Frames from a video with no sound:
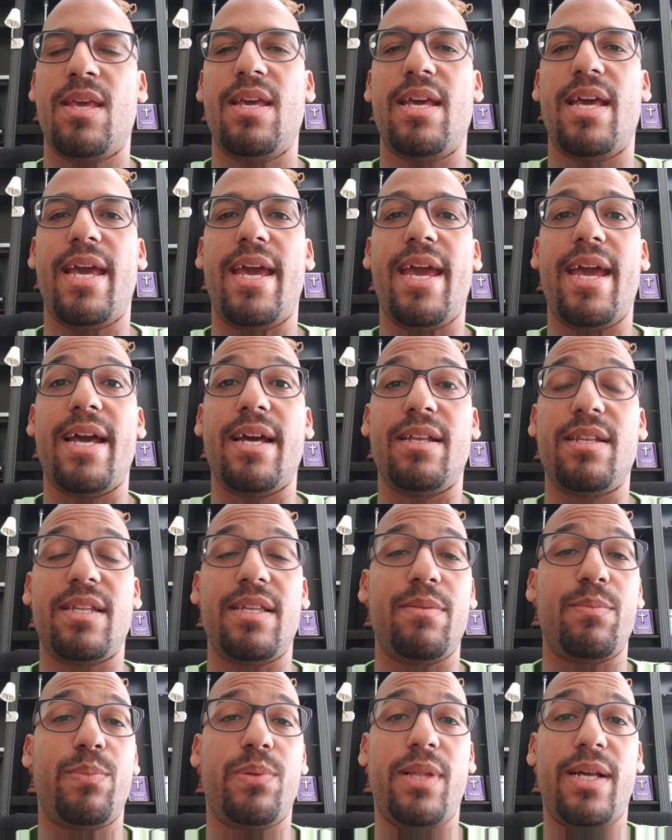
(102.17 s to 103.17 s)
And
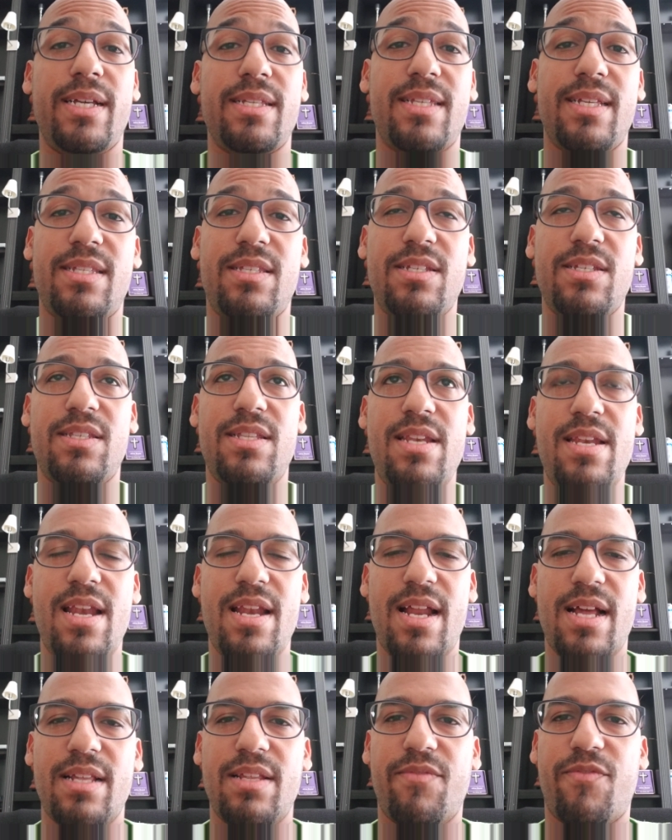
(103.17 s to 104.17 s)
plus, it's just,
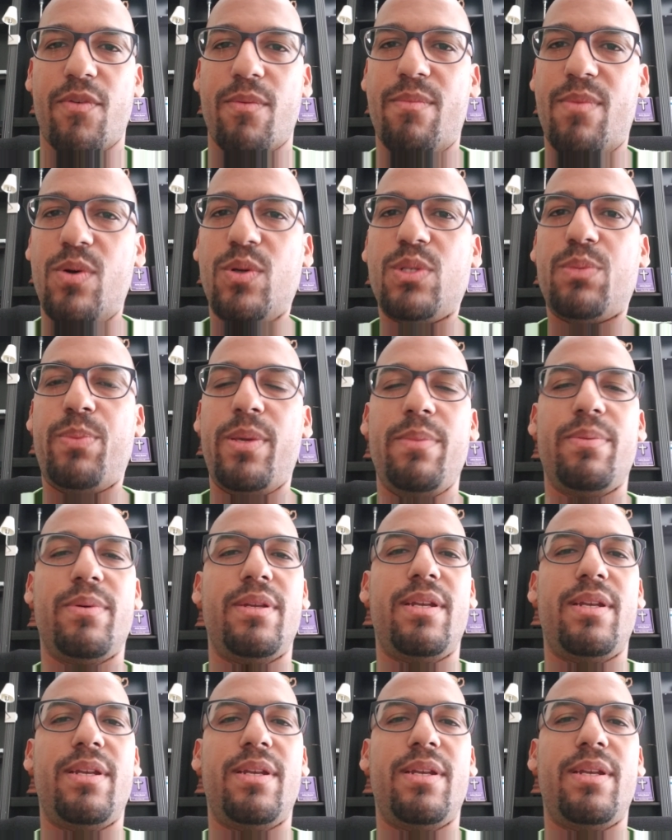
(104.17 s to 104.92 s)
for most people,